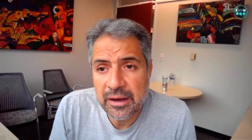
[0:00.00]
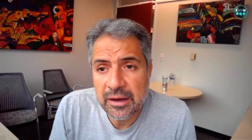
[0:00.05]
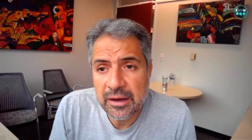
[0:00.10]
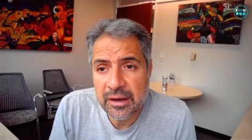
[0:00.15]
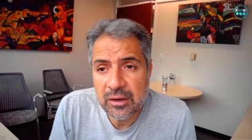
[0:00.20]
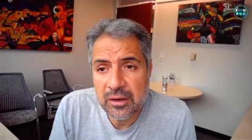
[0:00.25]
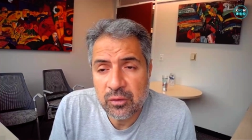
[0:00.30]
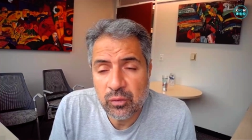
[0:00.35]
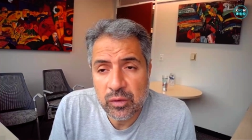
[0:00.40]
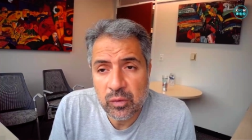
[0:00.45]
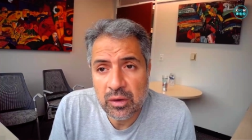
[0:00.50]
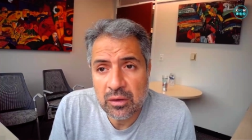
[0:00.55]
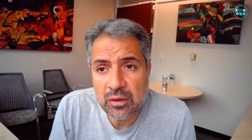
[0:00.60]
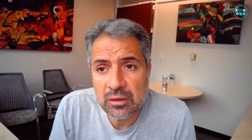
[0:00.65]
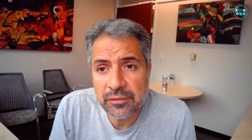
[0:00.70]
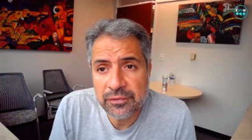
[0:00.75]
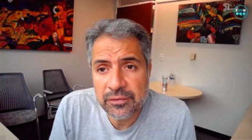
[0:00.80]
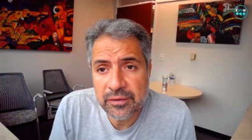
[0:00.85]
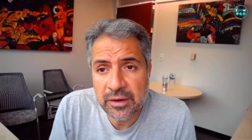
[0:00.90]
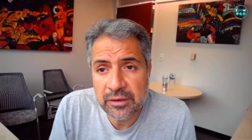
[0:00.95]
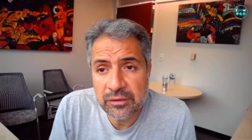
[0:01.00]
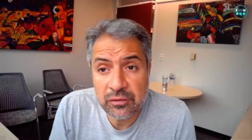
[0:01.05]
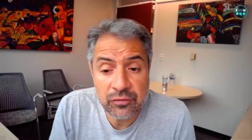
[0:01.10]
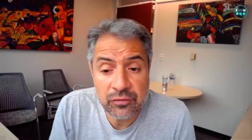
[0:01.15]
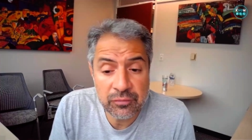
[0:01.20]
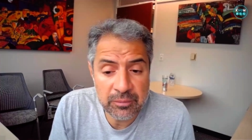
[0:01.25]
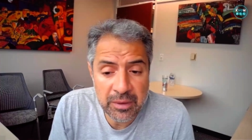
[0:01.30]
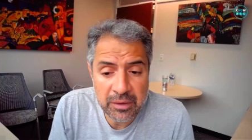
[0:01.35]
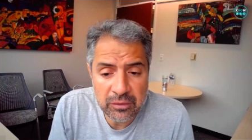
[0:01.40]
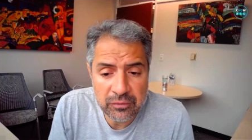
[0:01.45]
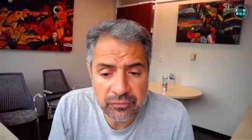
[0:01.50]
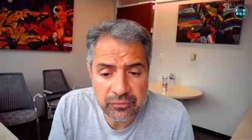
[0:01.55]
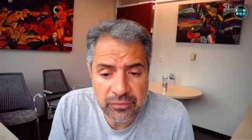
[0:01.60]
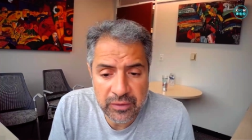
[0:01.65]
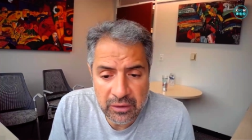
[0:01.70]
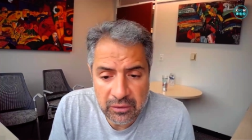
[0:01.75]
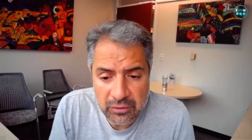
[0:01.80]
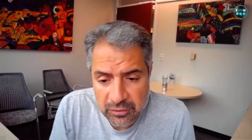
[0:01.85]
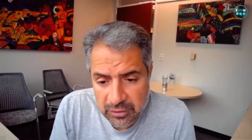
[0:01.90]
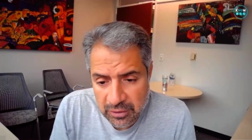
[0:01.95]
and what we call signs of marrow
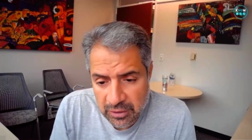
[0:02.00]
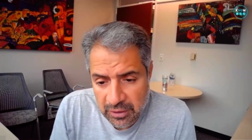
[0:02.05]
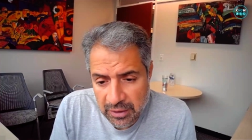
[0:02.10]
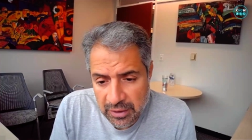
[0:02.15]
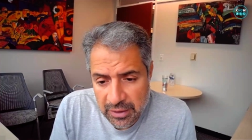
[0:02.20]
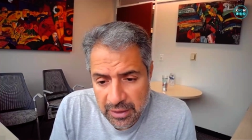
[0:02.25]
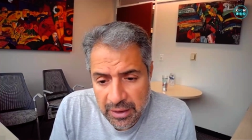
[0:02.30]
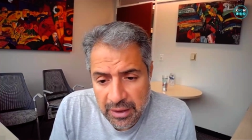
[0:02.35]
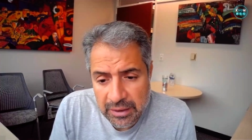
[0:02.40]
failure,